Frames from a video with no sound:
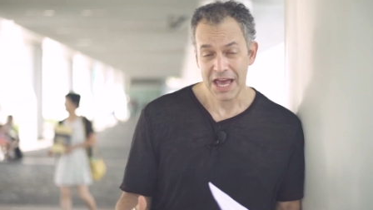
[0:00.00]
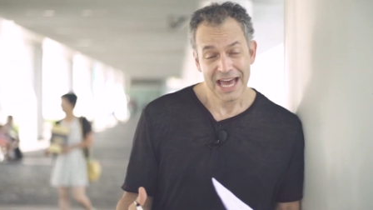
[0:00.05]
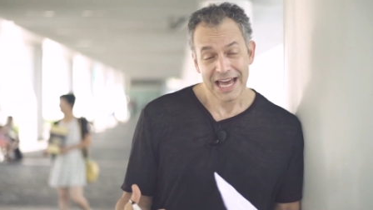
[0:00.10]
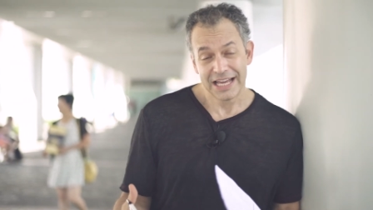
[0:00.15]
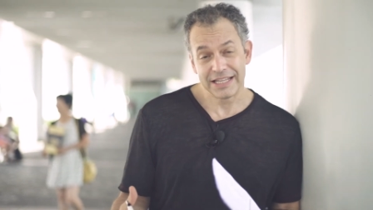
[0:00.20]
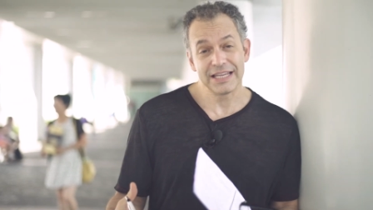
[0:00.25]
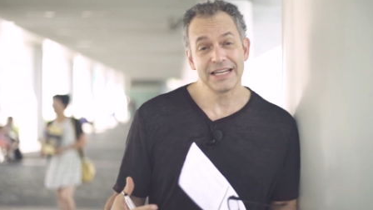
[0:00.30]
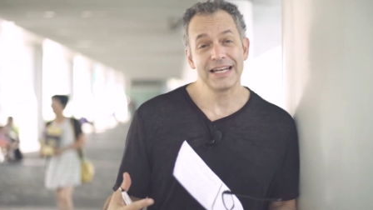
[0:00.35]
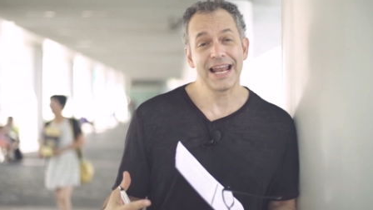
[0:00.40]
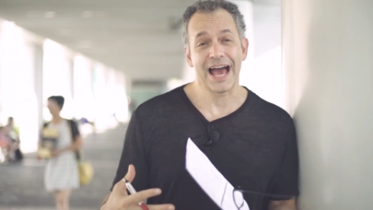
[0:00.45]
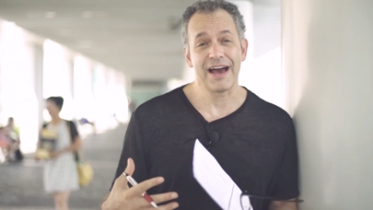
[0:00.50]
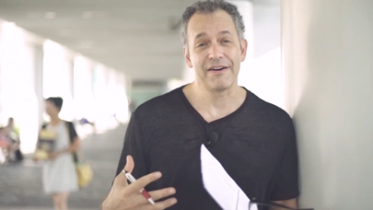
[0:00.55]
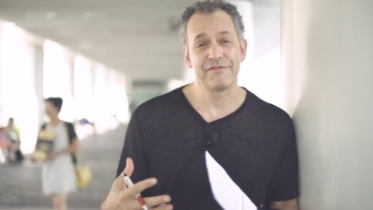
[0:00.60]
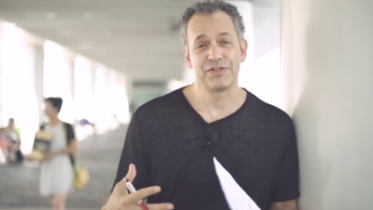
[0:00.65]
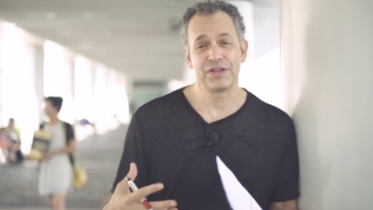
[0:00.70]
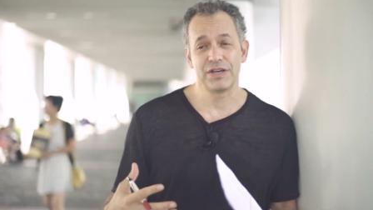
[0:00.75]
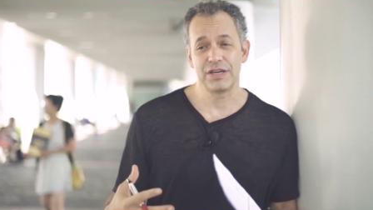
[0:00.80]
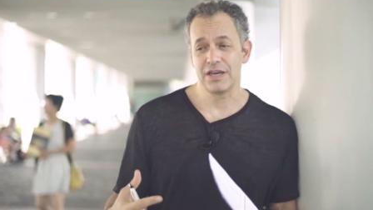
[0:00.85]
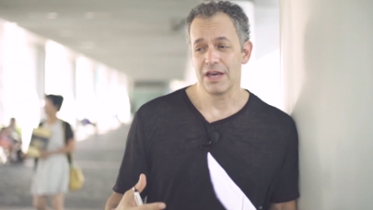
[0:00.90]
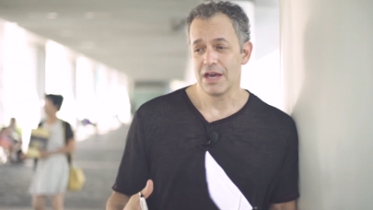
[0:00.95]
It didn't have
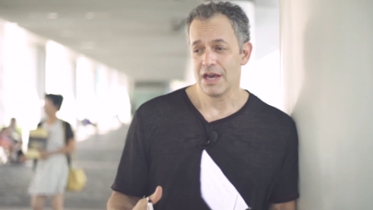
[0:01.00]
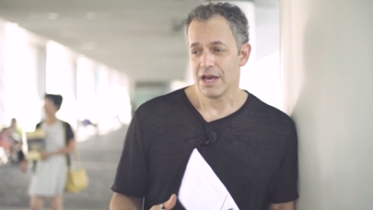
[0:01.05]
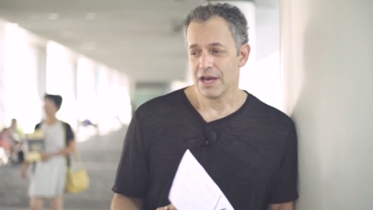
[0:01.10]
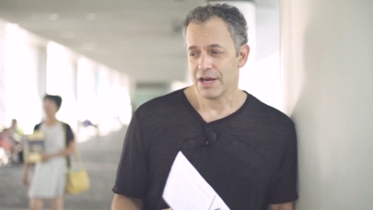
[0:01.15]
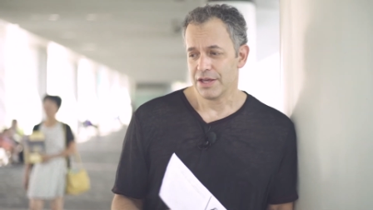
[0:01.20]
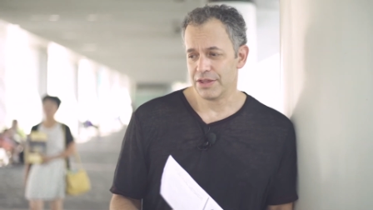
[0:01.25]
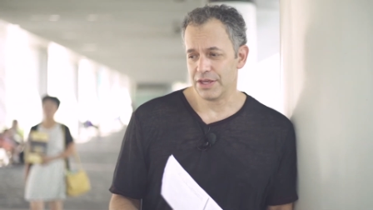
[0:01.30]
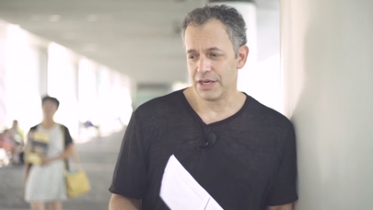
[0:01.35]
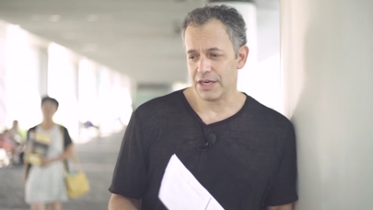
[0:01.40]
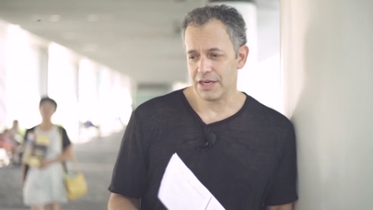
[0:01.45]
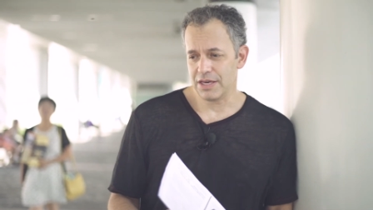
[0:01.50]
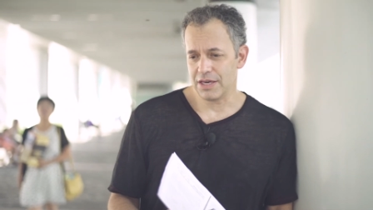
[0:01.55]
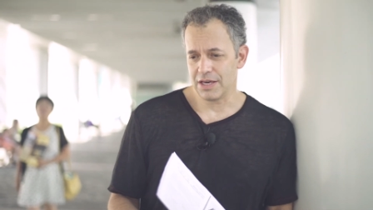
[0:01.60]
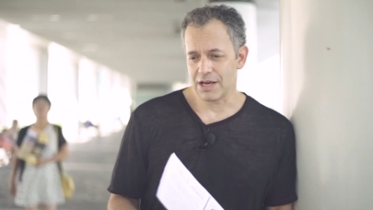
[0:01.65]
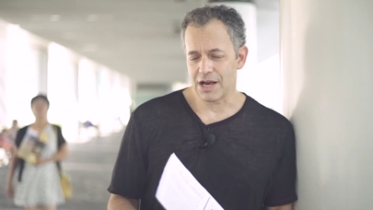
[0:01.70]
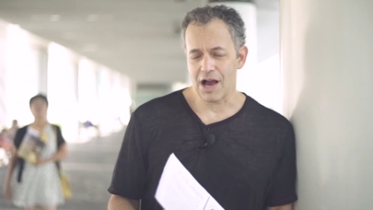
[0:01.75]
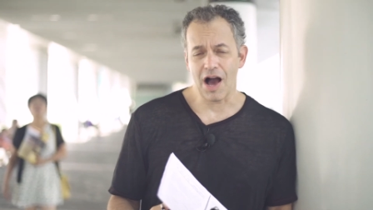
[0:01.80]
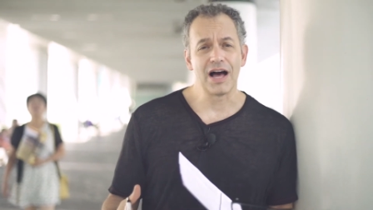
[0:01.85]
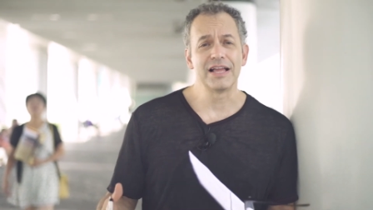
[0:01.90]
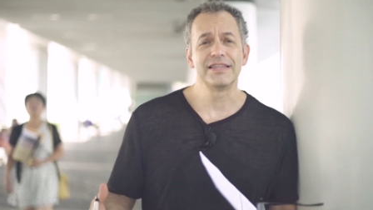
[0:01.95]
the, the
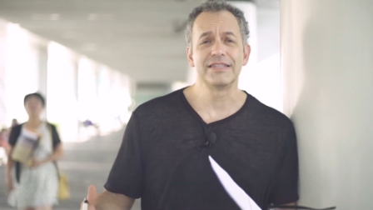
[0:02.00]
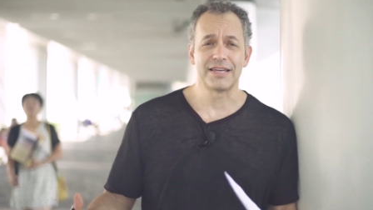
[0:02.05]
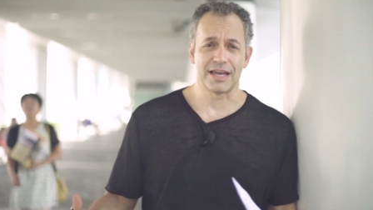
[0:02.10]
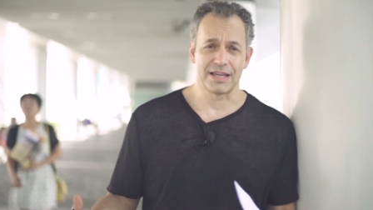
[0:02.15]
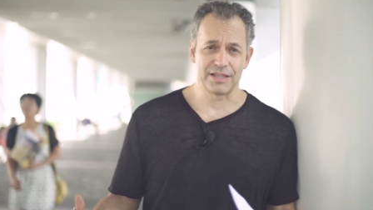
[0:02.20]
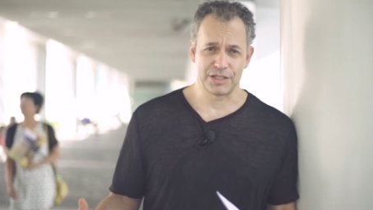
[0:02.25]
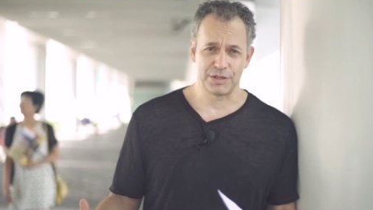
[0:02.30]
content